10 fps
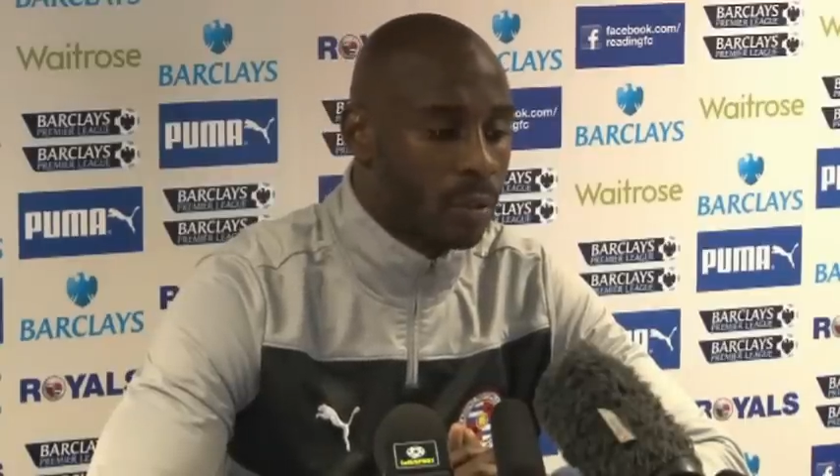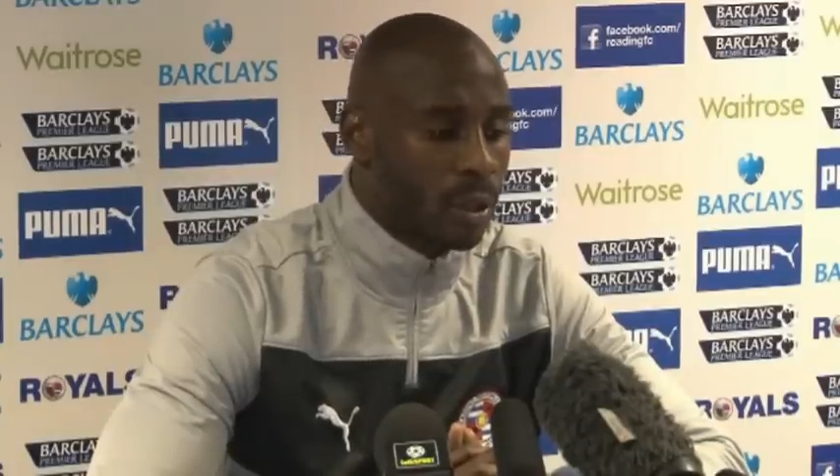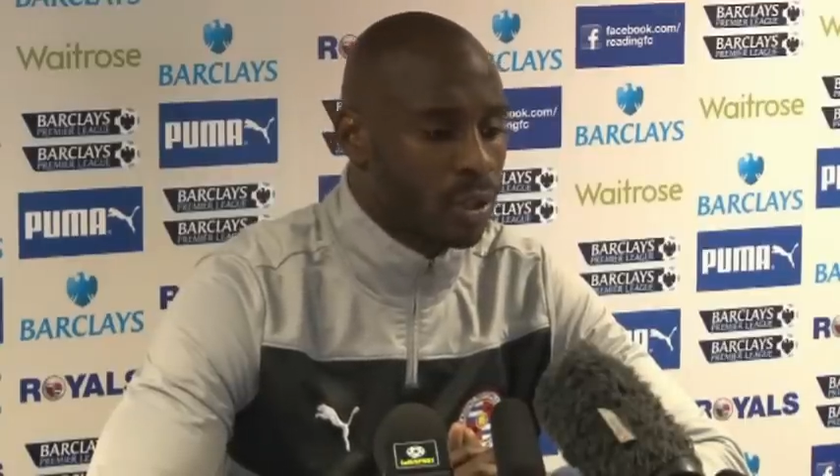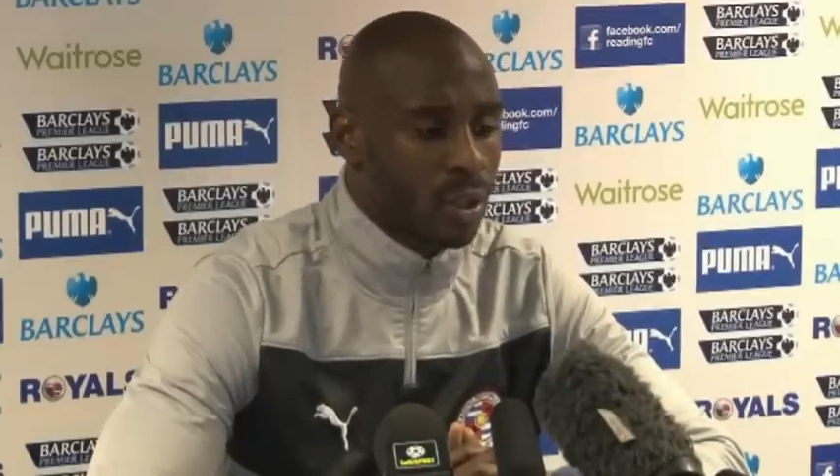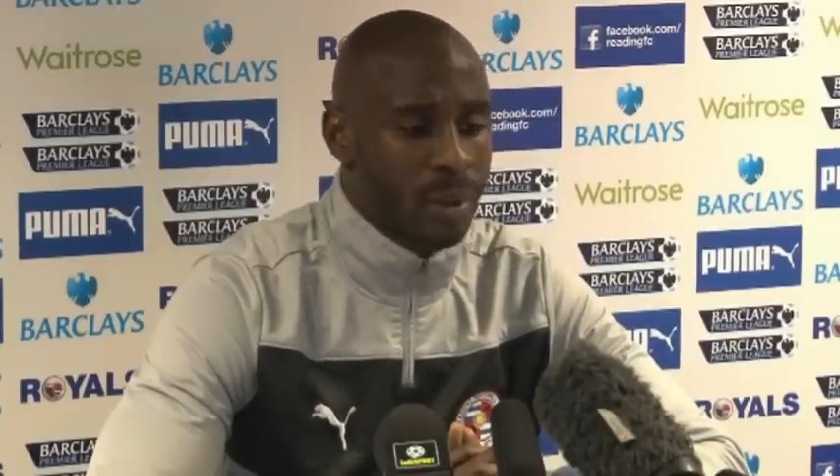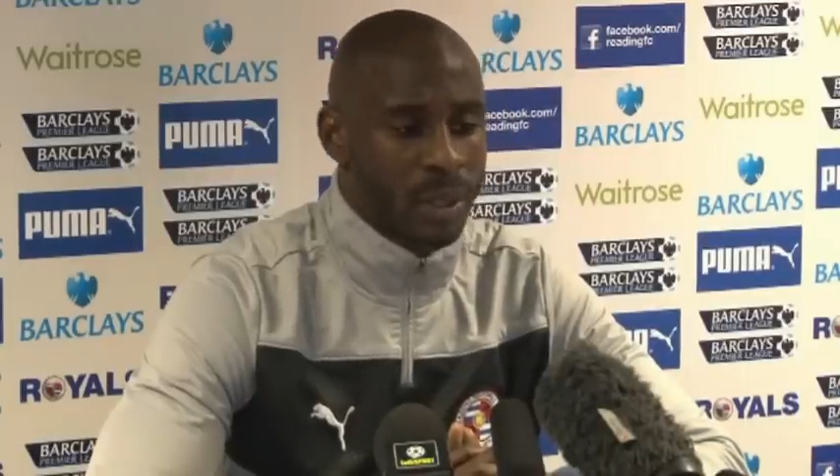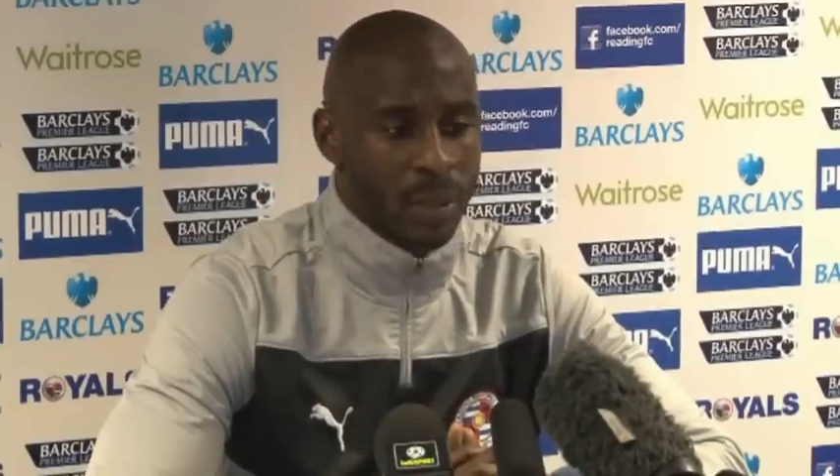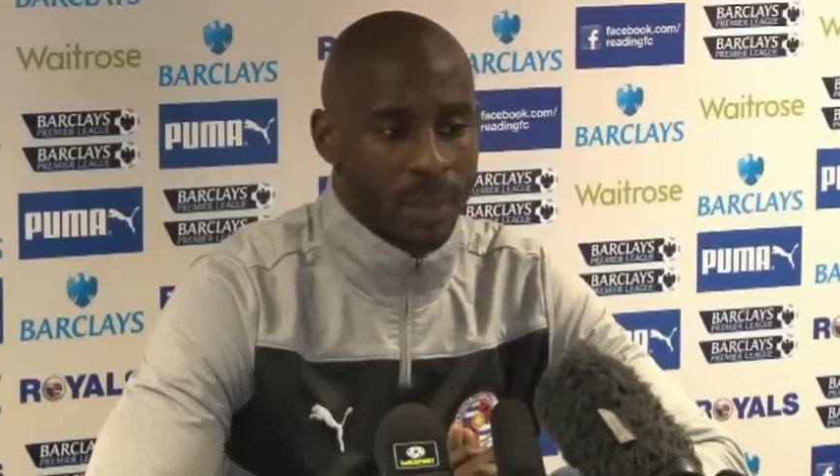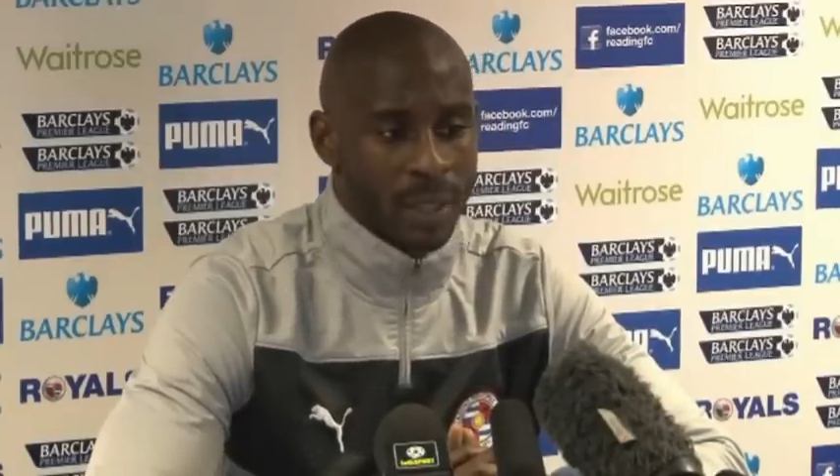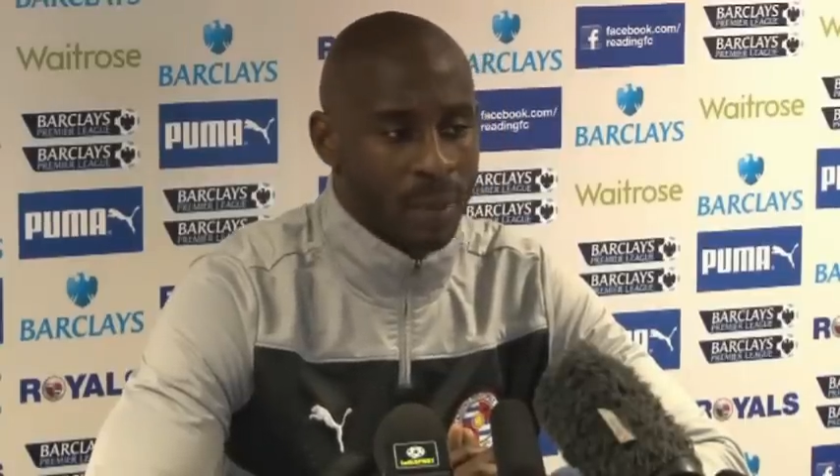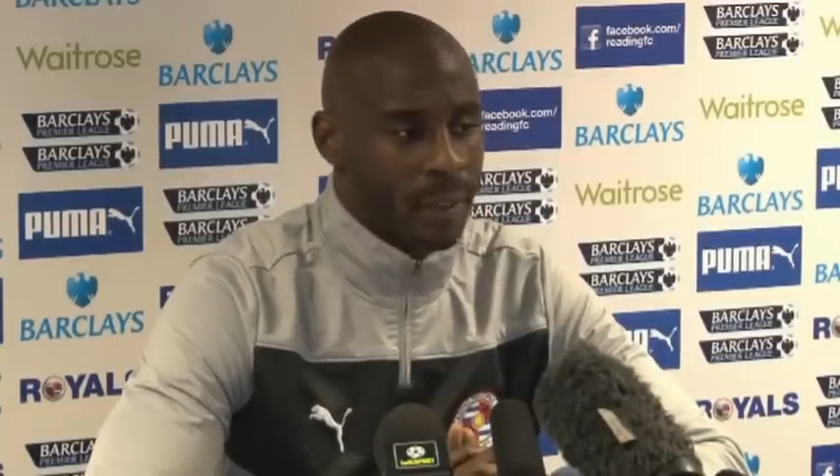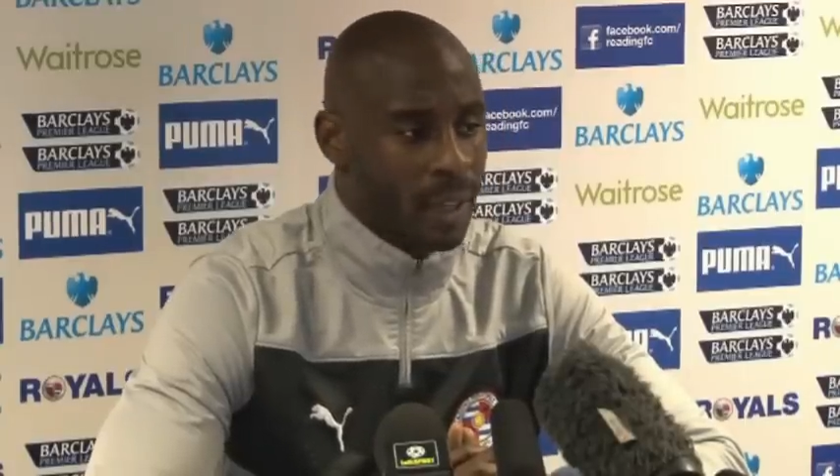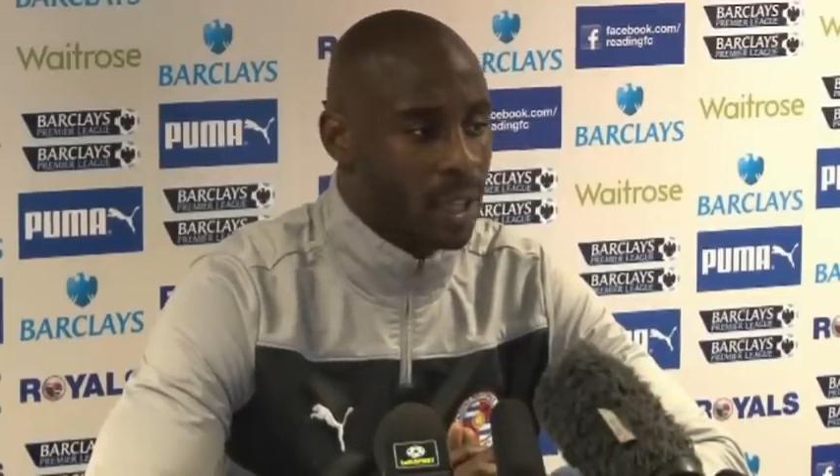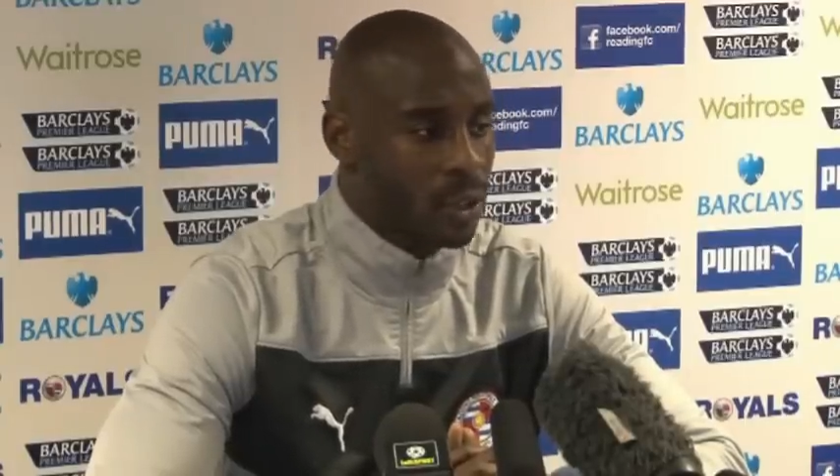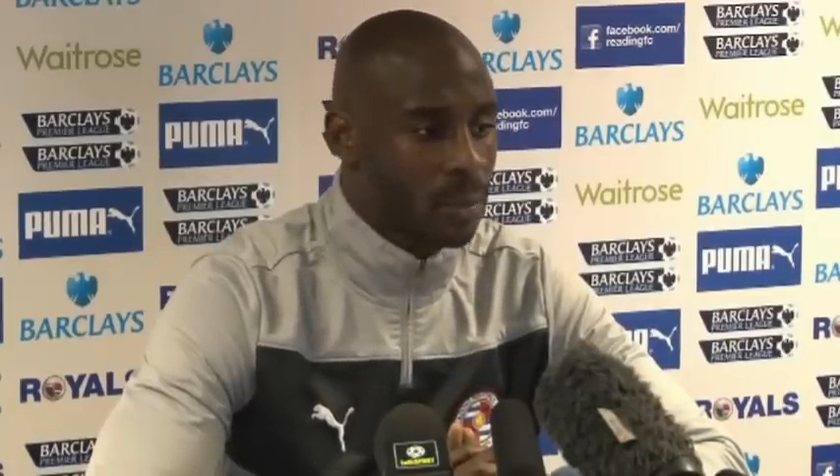not to go into
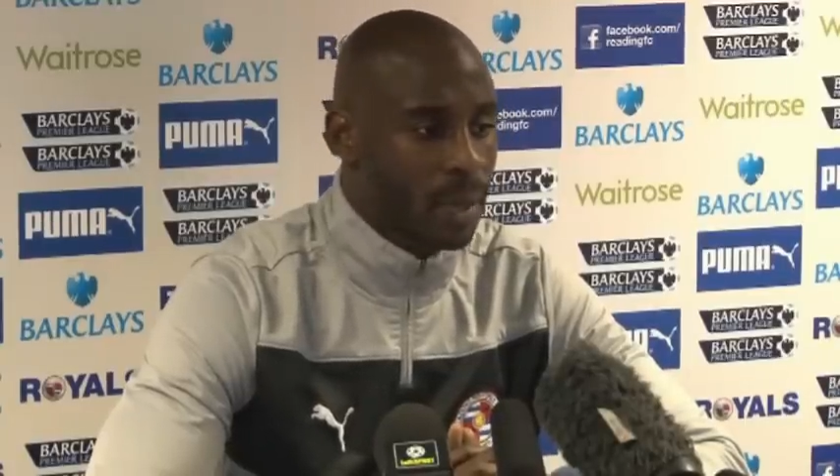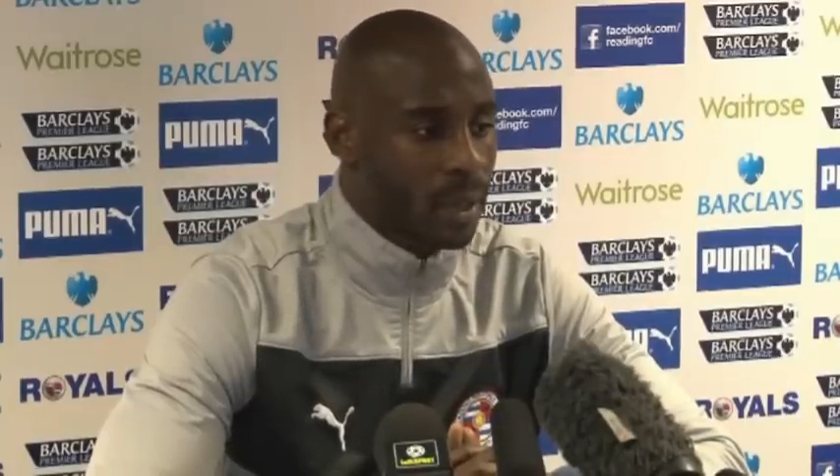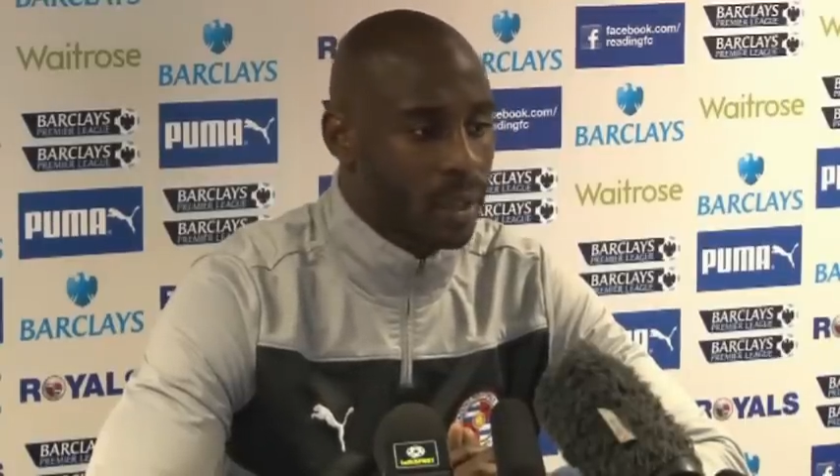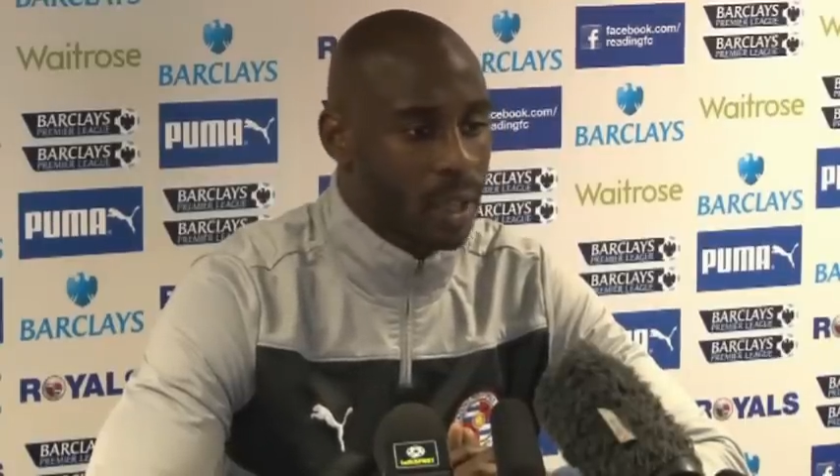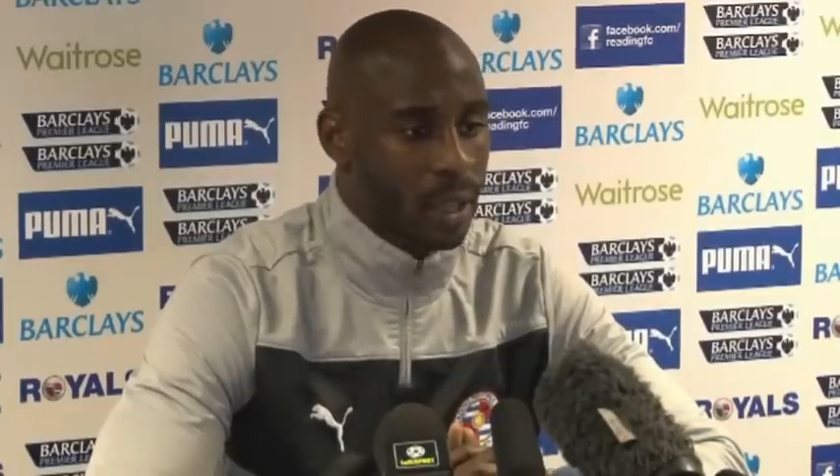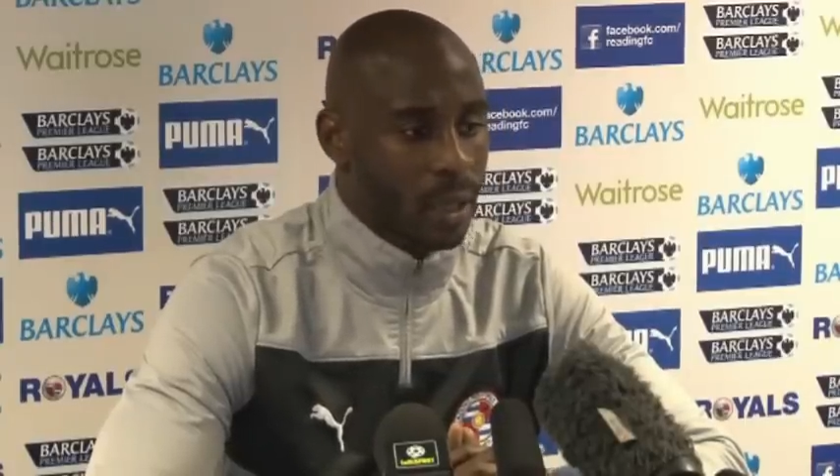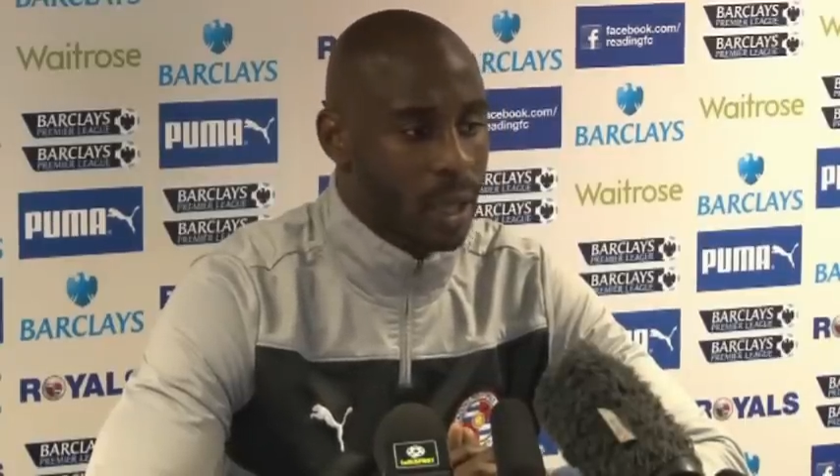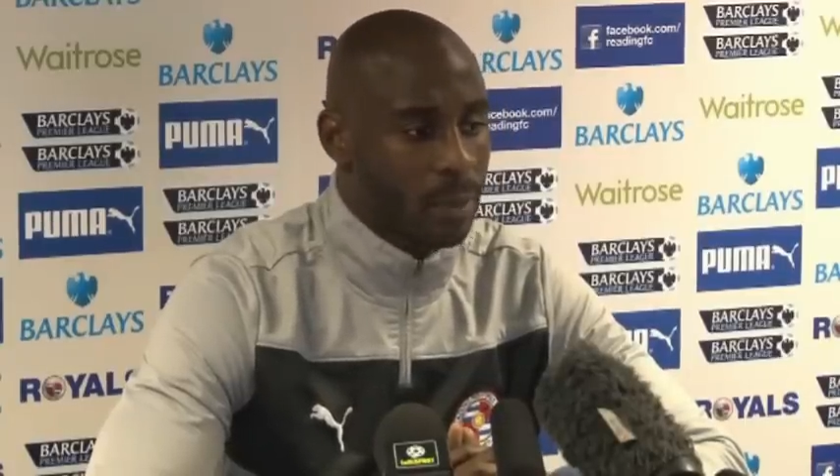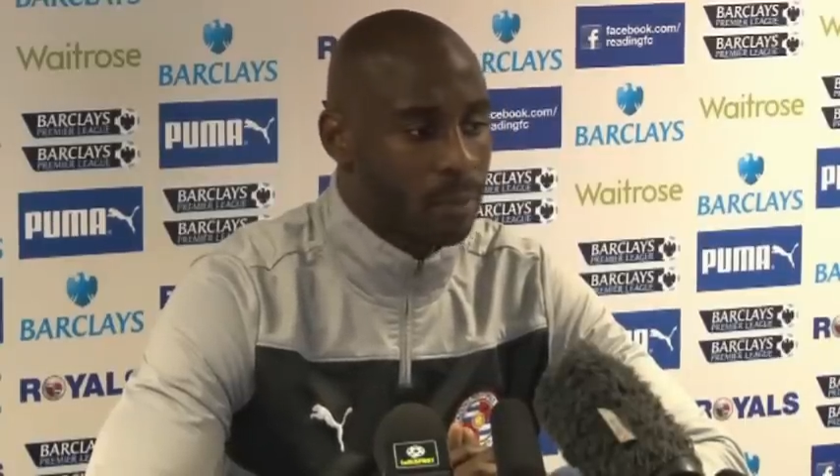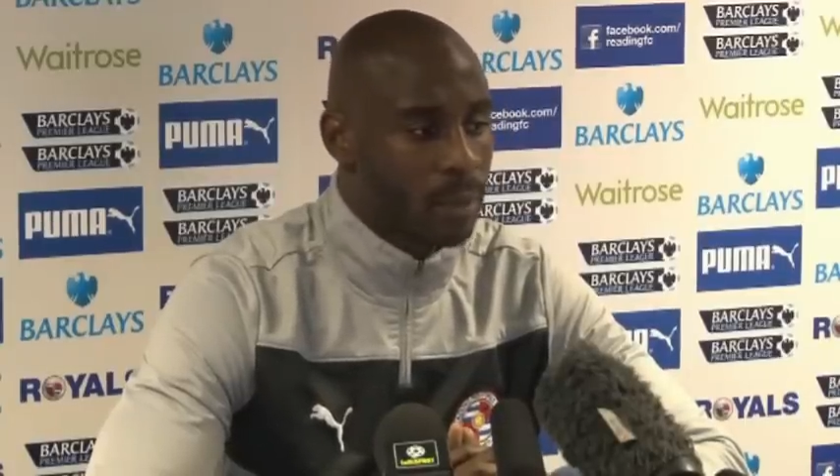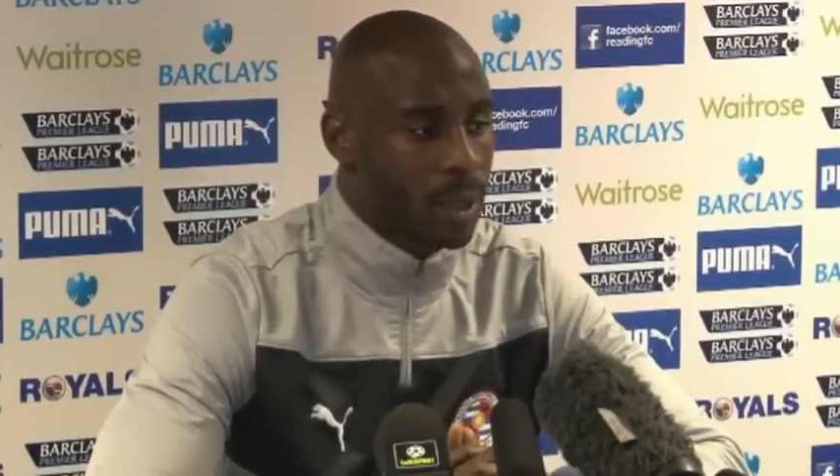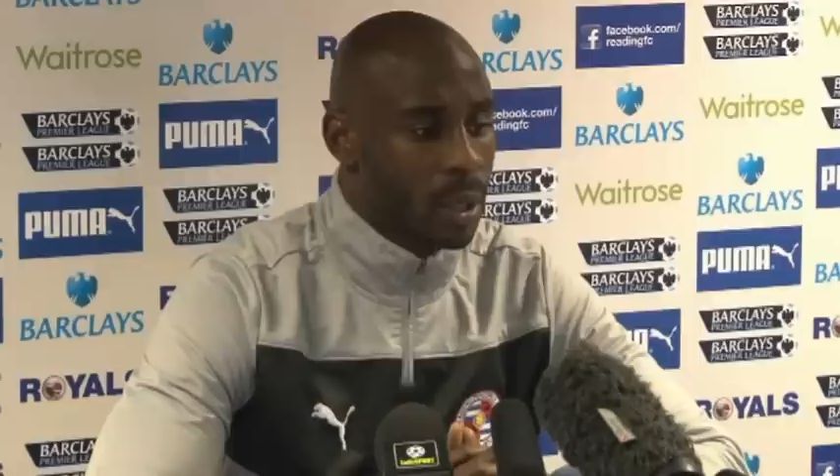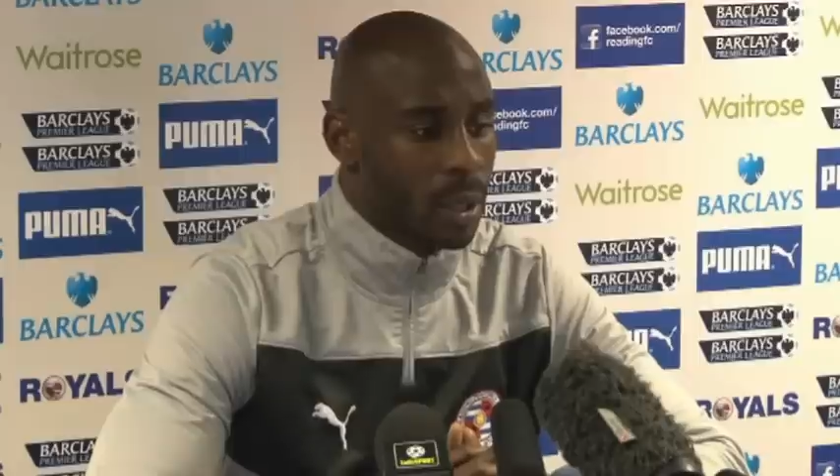specific issues, but I think um,